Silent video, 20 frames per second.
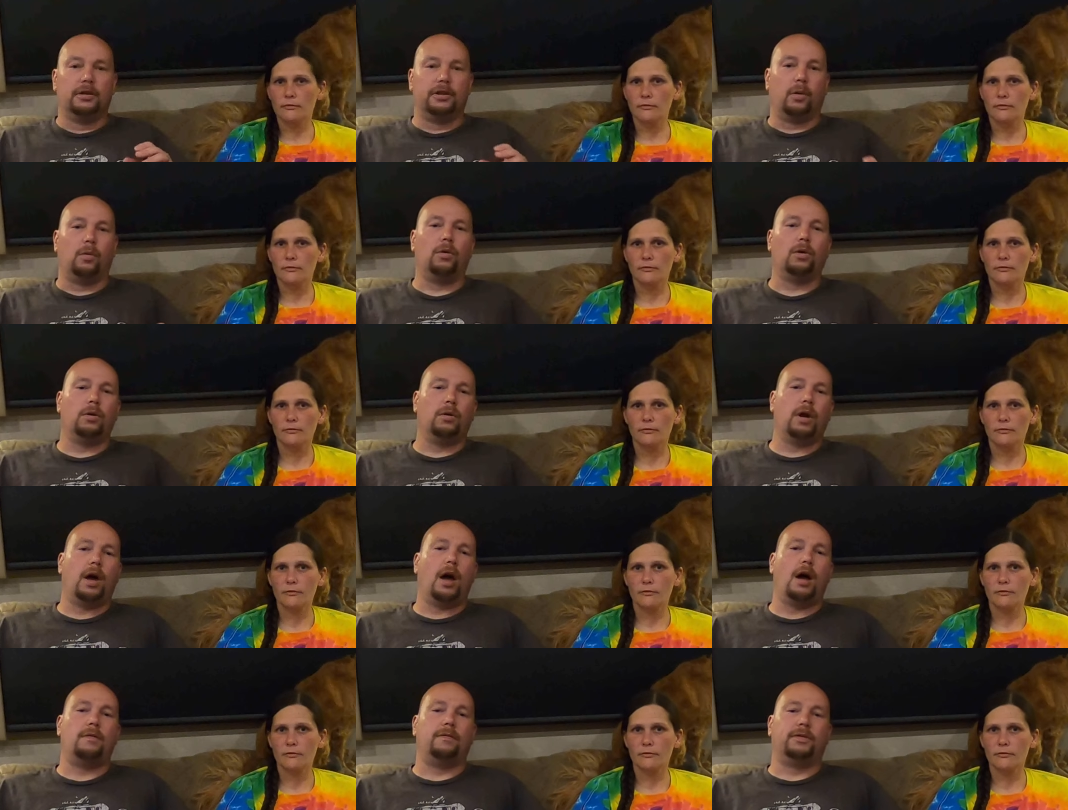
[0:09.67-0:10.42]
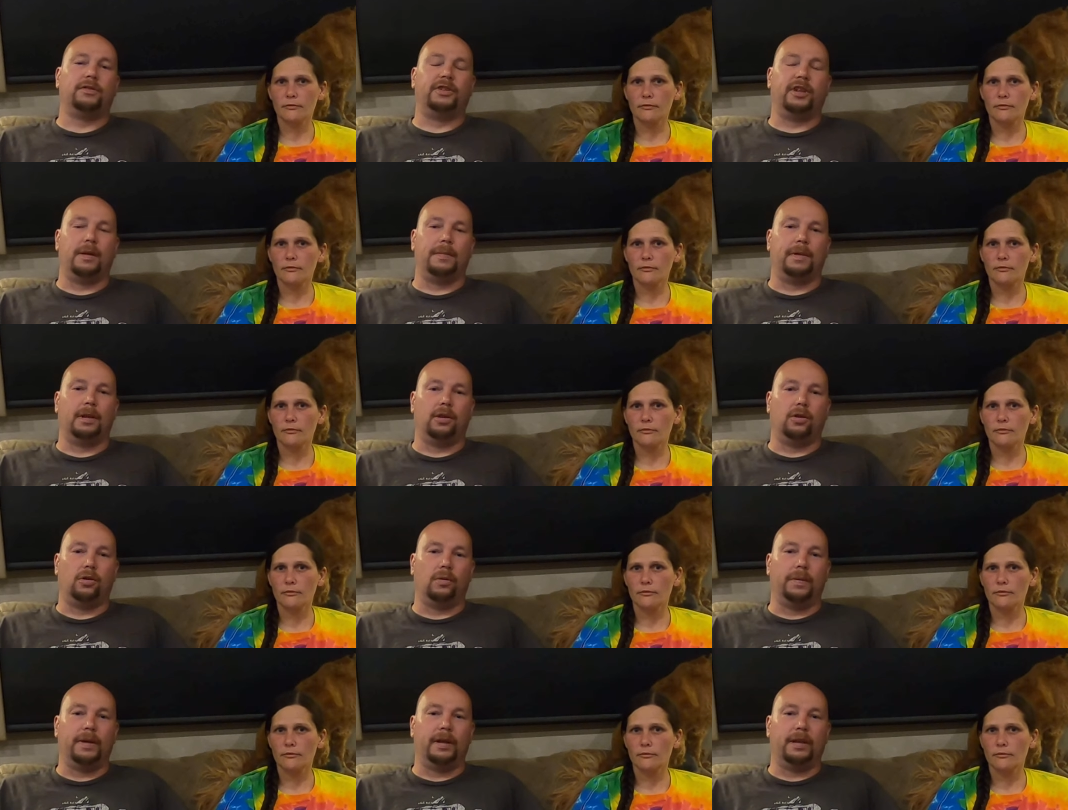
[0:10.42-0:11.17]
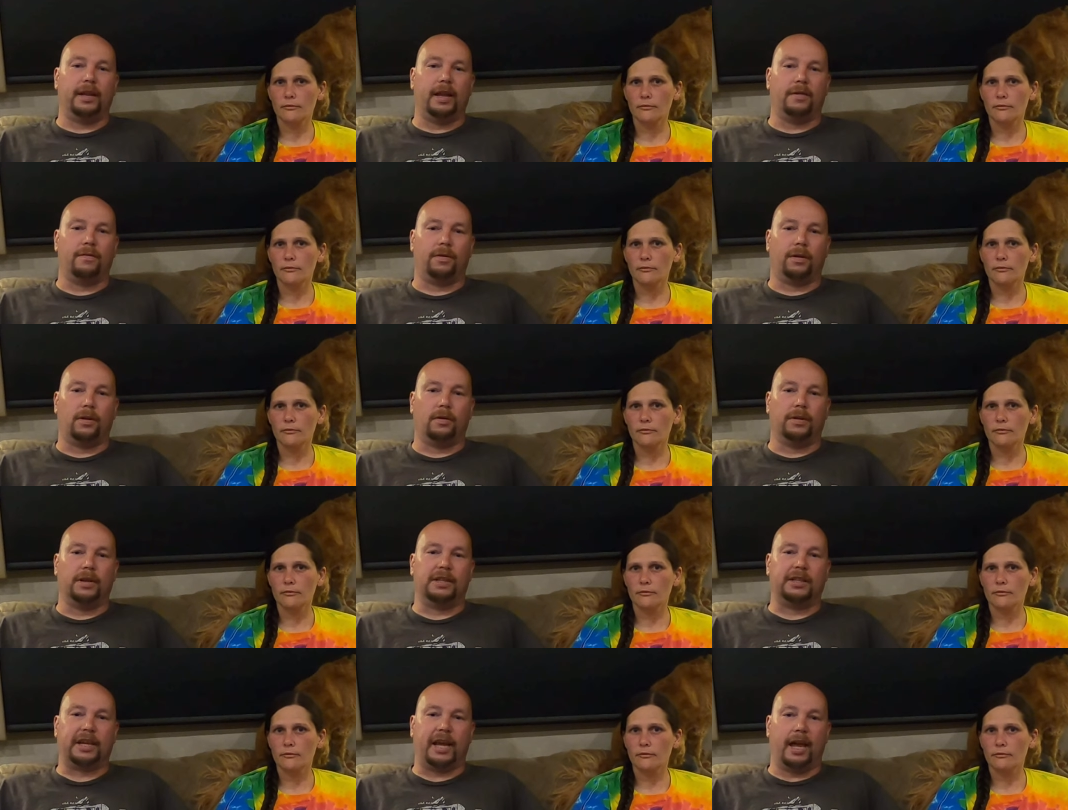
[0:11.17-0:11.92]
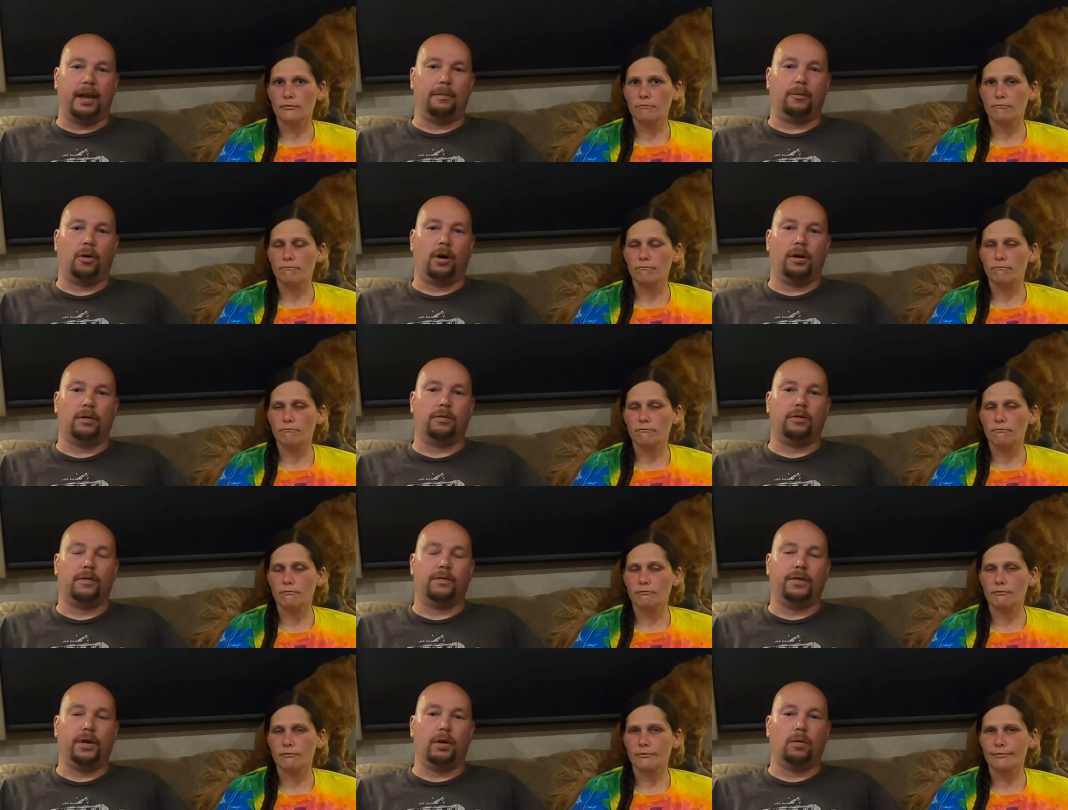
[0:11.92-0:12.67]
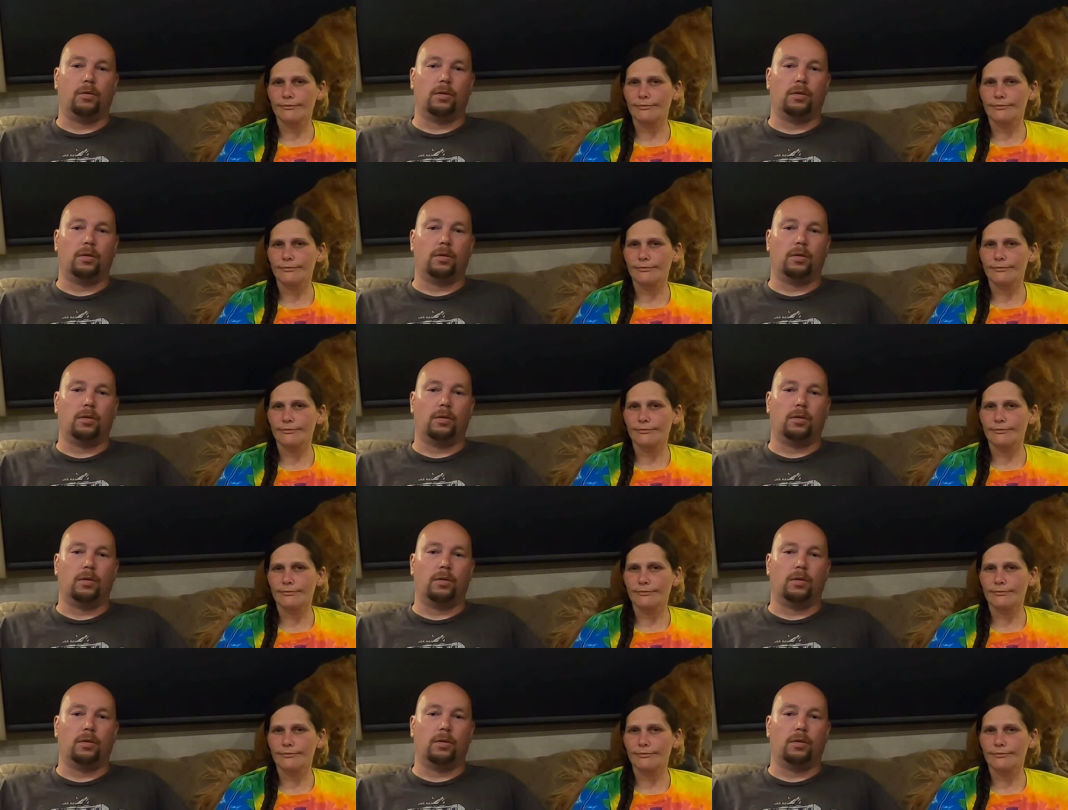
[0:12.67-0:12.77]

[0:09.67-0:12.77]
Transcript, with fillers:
Speaker 1: So we're going to offer something a little bit different on this campground review.